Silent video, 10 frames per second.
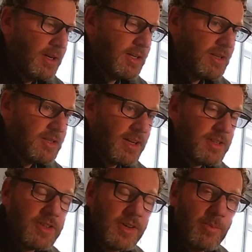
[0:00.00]

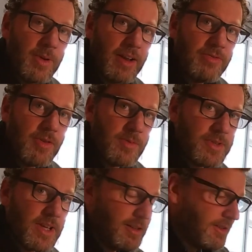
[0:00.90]
design certain
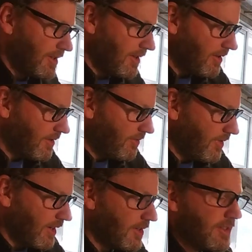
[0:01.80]
platforms that will
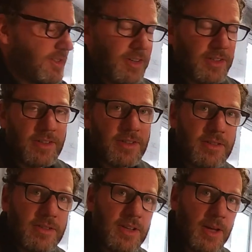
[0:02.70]
fit certain
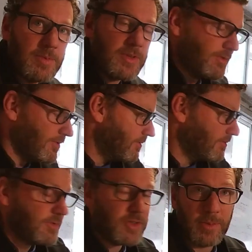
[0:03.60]
types of
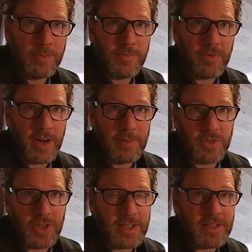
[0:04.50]

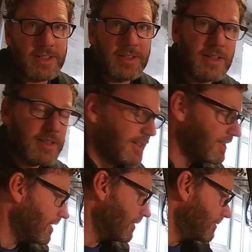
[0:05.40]
subframe chassis and all that.
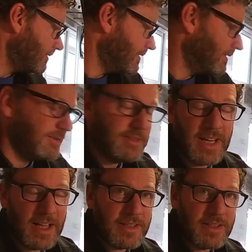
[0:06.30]
So
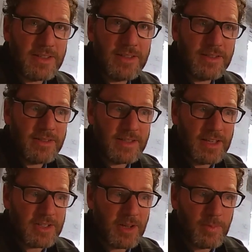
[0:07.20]
in essence,
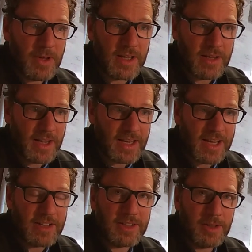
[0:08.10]
this could be a
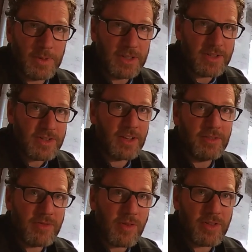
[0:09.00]
kit, could be
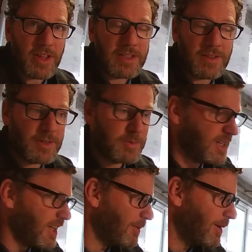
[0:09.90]
designed for this. If
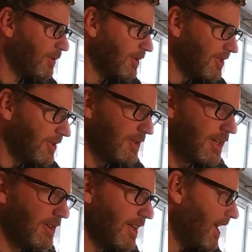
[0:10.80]
somebody came along and wanted to do
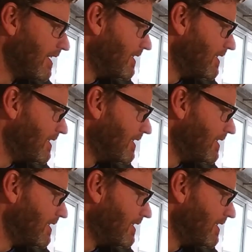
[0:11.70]
an Audi